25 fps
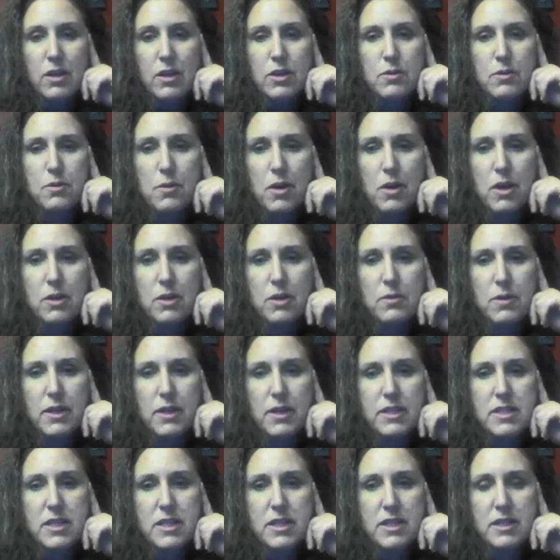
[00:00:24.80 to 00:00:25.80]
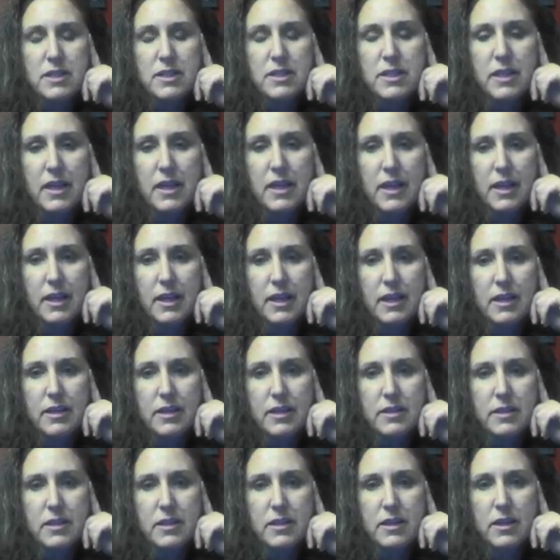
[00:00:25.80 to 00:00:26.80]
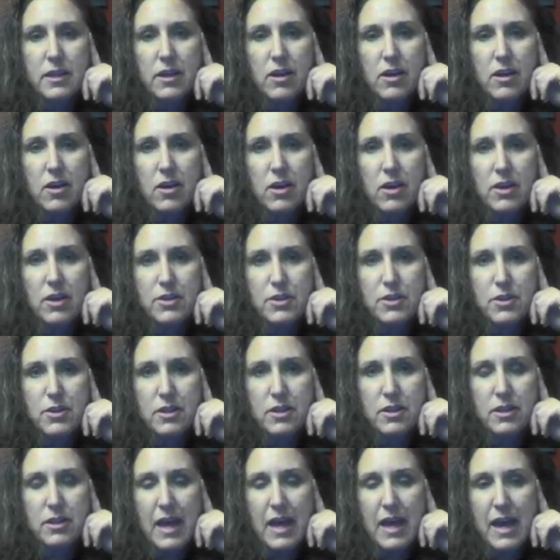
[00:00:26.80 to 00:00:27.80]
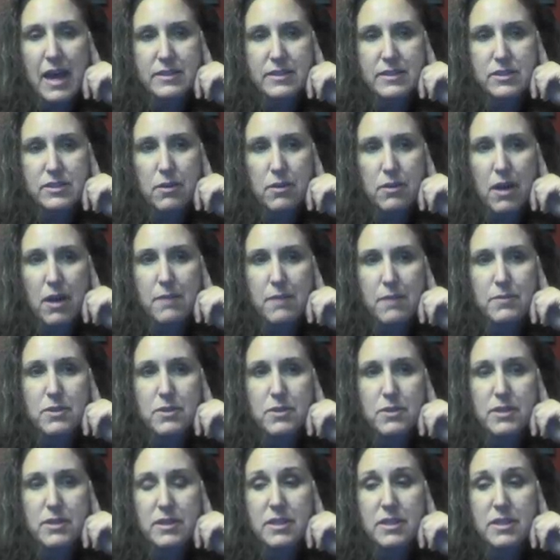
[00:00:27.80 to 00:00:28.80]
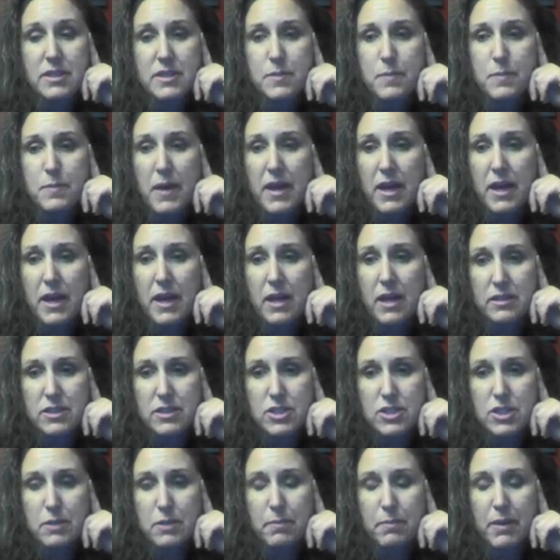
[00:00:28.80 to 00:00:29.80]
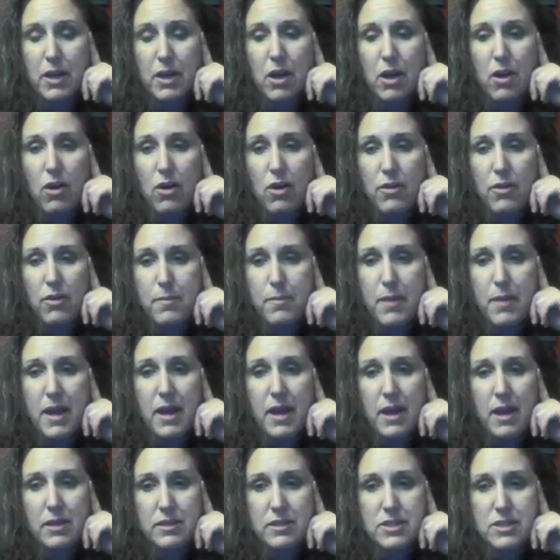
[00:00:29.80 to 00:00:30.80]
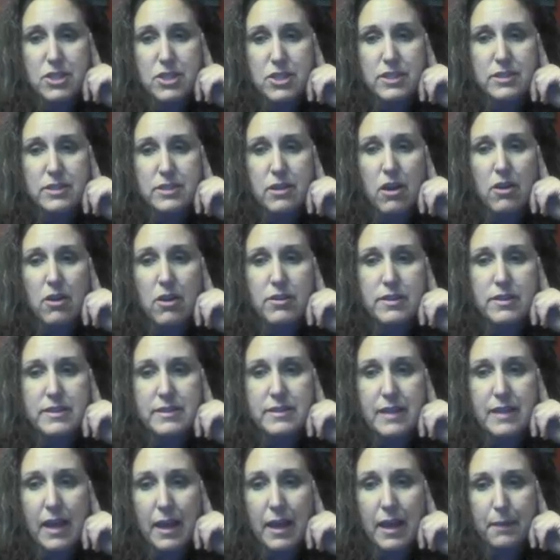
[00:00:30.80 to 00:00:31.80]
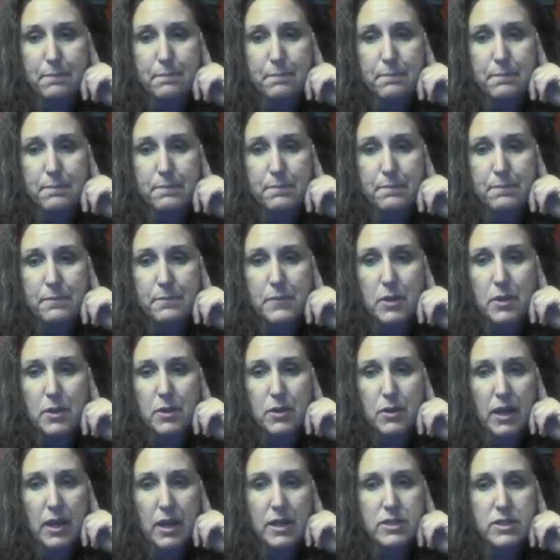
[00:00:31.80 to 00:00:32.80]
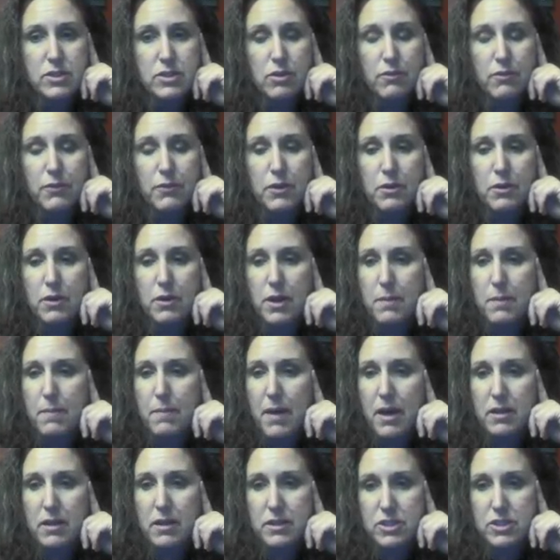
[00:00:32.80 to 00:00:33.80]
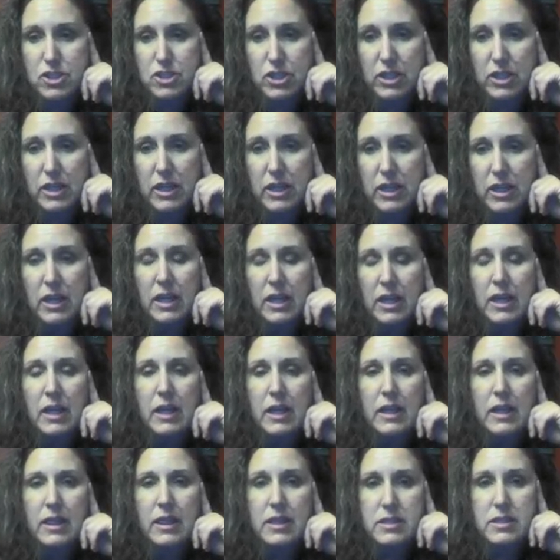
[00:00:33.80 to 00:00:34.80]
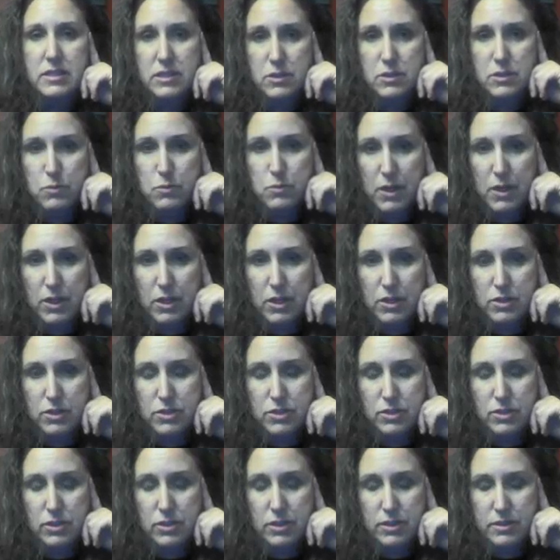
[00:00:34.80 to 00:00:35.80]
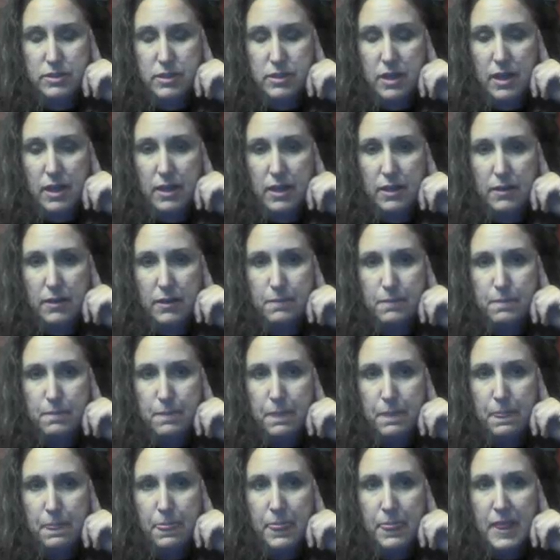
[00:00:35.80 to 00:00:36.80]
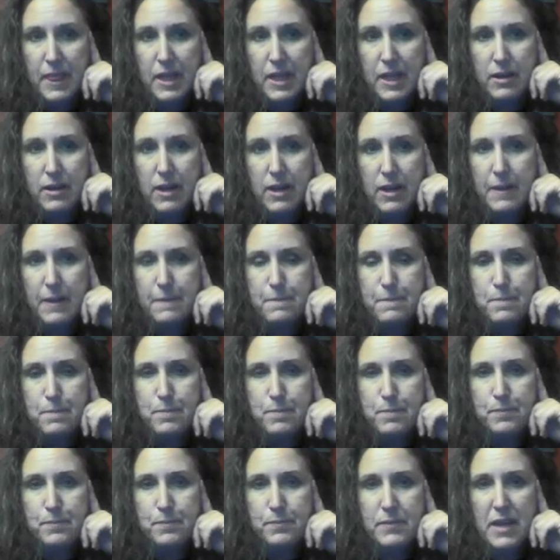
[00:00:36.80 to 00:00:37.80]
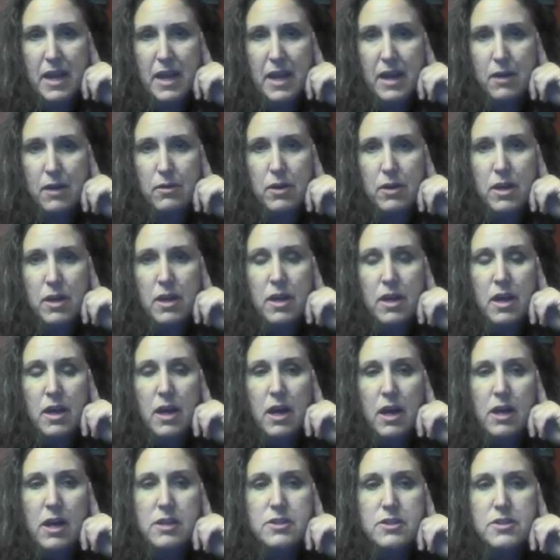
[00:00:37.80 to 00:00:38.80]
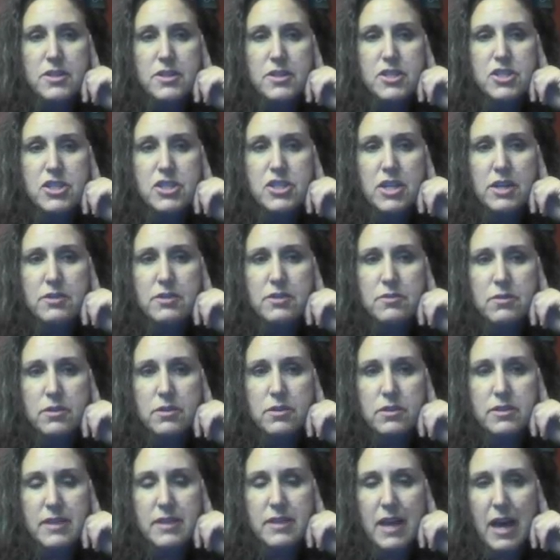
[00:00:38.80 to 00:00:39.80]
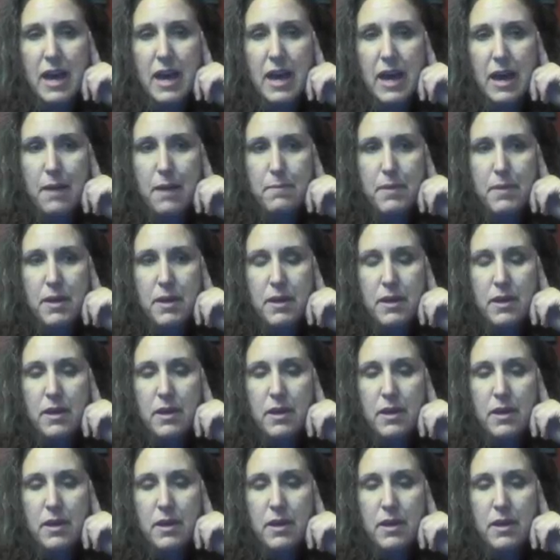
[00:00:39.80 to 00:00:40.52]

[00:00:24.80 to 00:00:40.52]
you are going to click on your class. So I'm using this biology, but all the biologies are the same. Okay, so if you're in biology, this is what yours looks like. All right, now under the general tab,